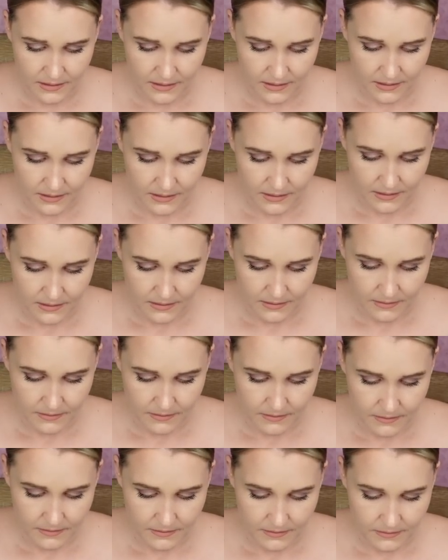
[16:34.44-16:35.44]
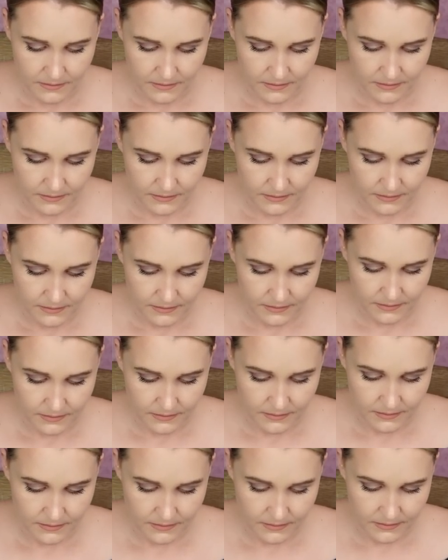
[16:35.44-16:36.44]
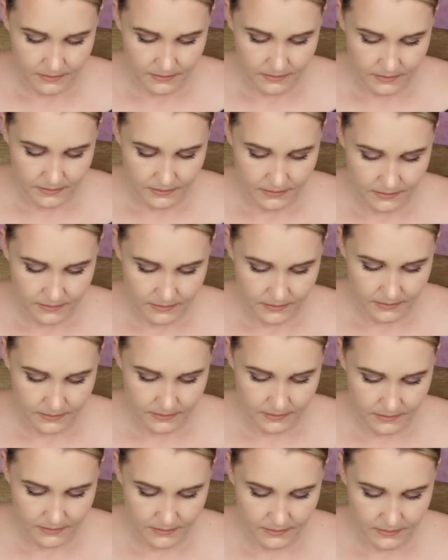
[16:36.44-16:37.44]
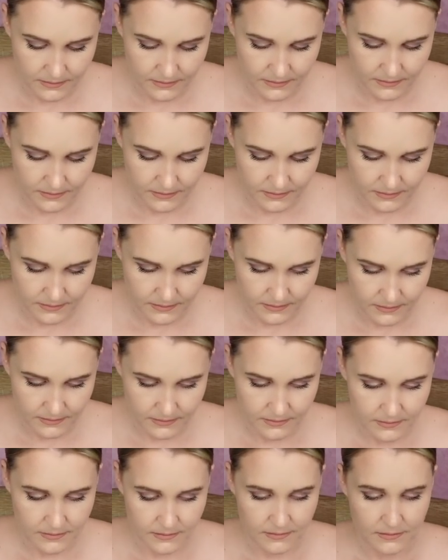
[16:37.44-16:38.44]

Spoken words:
(silence)